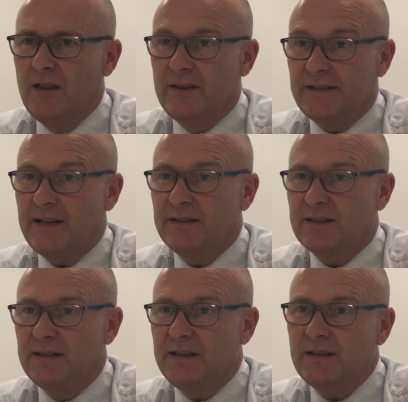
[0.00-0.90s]
The tenants
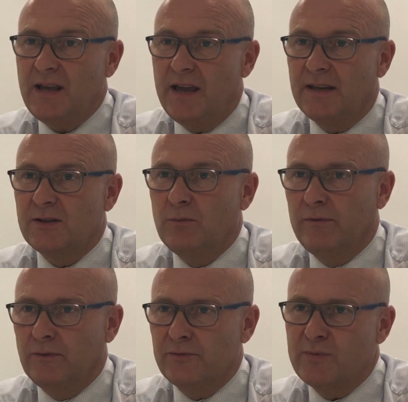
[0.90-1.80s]
in this case were
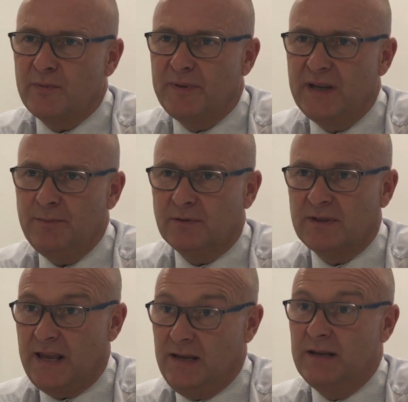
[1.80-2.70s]
vulnerable people
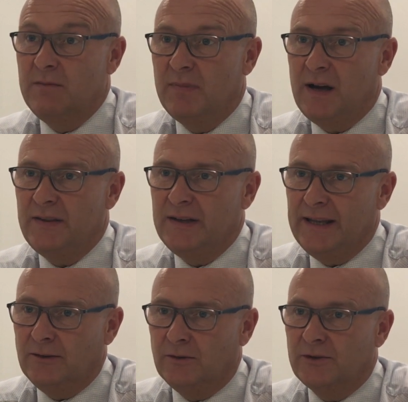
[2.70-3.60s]
taken in by the
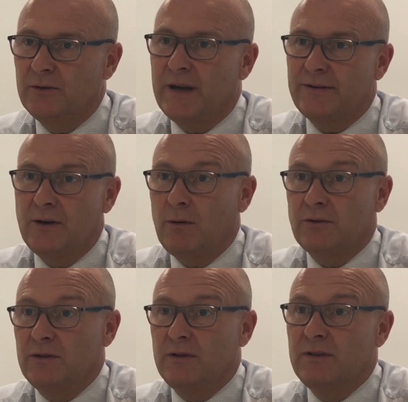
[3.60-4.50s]
landlord who had no
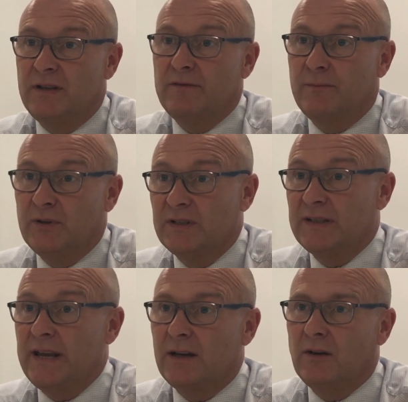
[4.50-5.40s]
alternative but to
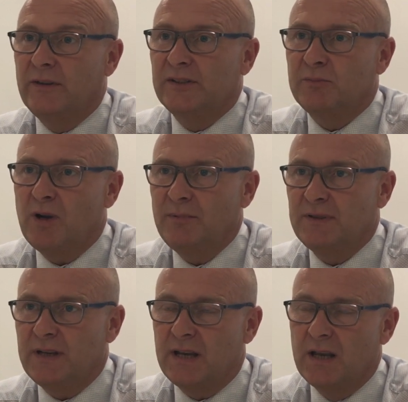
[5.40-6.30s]
take on this
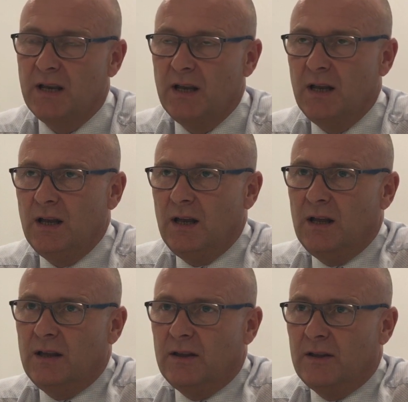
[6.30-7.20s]
property.
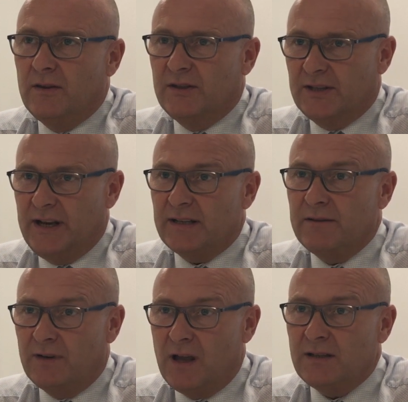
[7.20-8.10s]
The
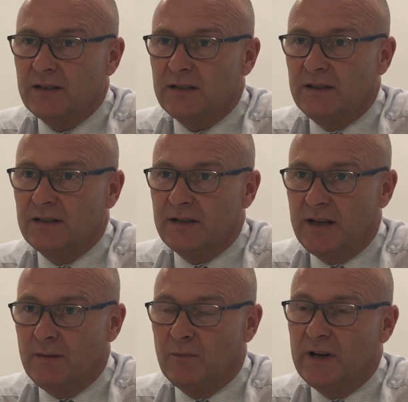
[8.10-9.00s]
Selective Licensing
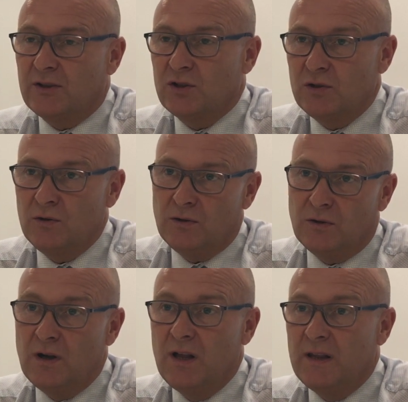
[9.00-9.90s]
scheme will
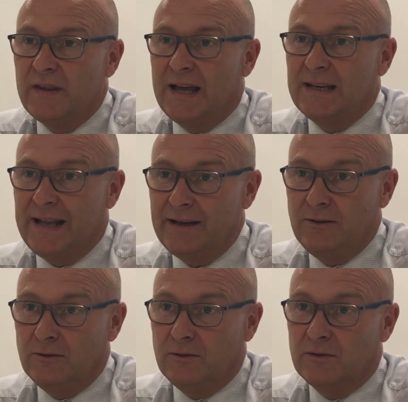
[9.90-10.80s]
ensure that
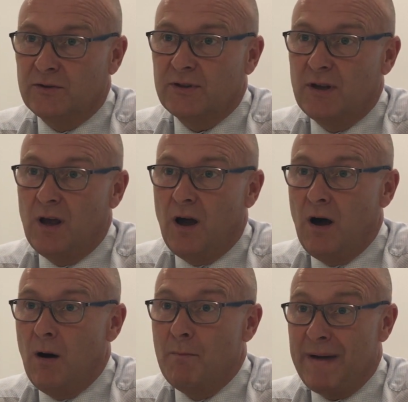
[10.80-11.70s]
landlords
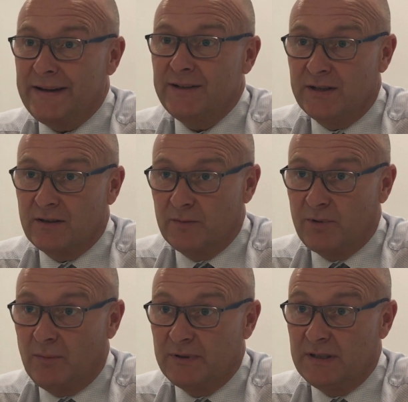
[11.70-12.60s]
are managing the
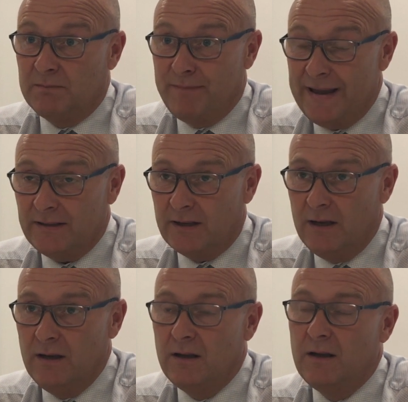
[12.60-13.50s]
properties better,